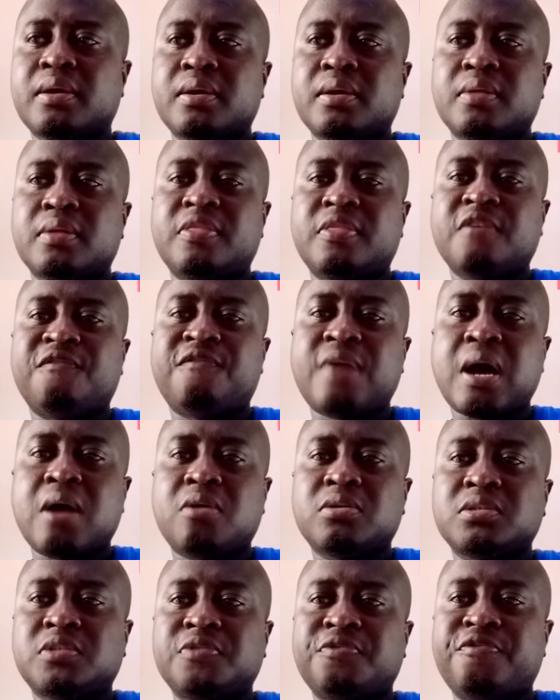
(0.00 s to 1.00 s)
The VALS
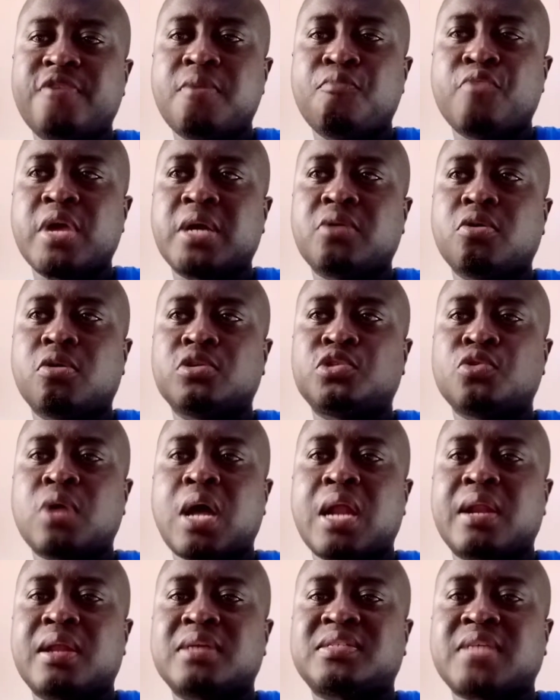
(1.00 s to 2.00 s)
framework also under
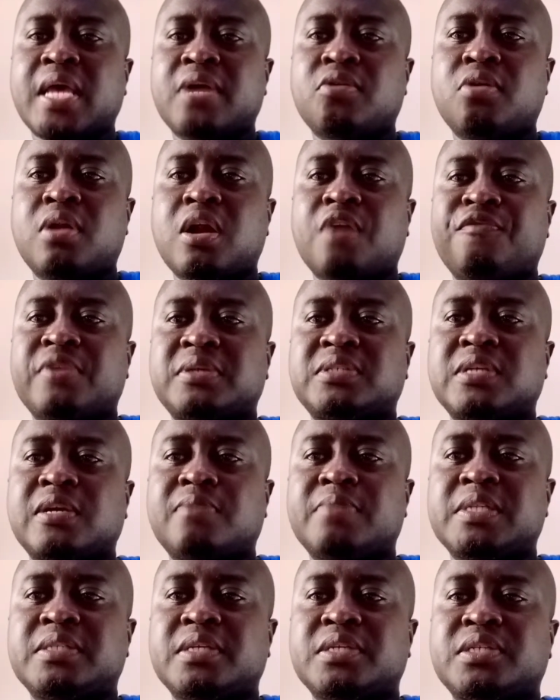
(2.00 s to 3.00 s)
psychographic
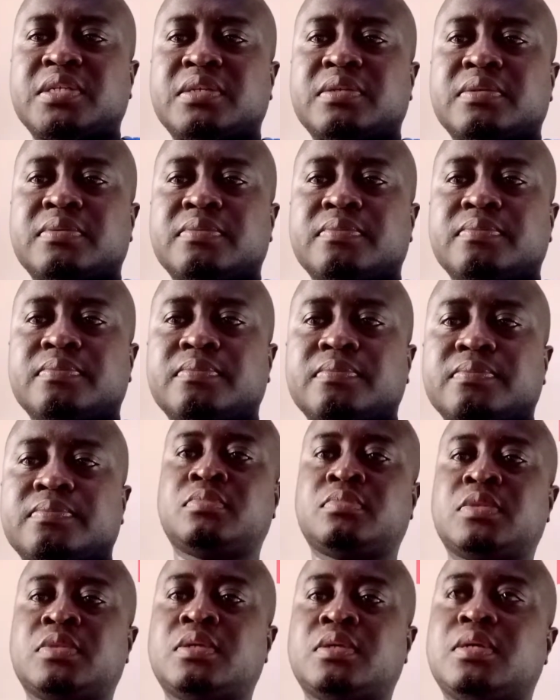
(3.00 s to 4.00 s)
segmentation.
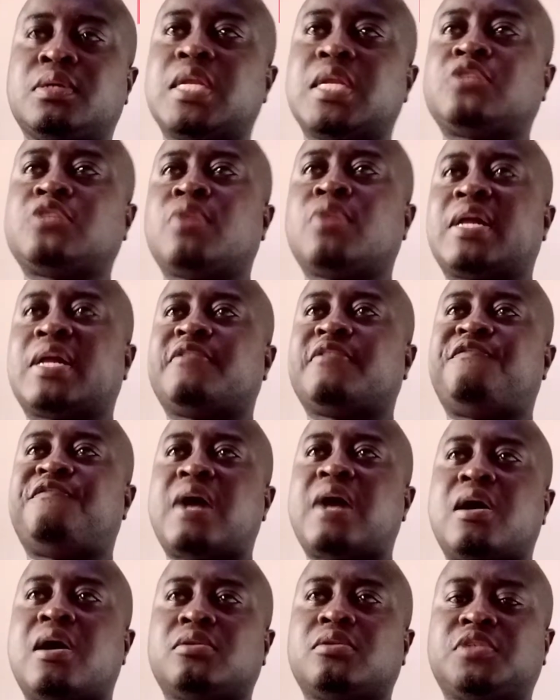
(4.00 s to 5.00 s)
Let's look at the
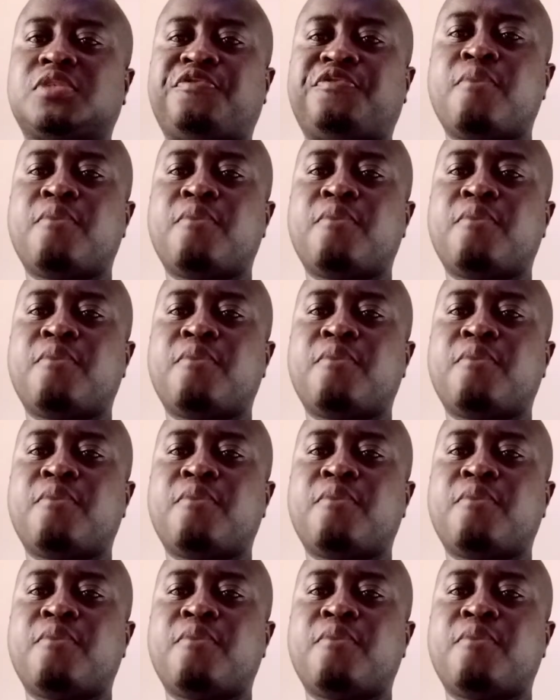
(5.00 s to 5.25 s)
VALS framework.